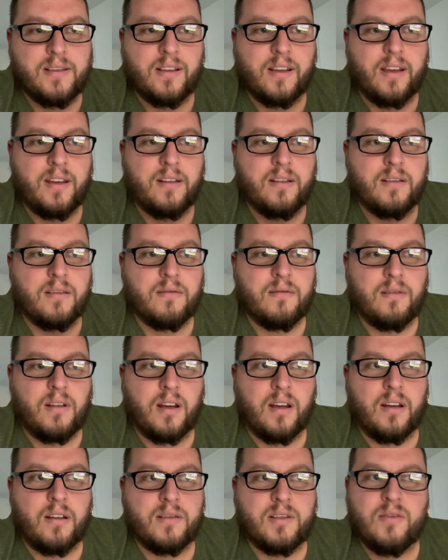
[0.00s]
like
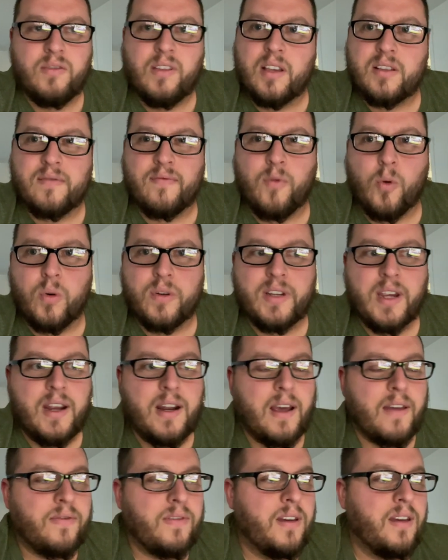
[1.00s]
2014,
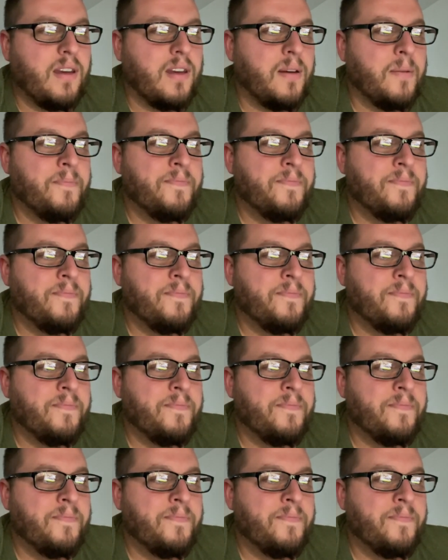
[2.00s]
I think.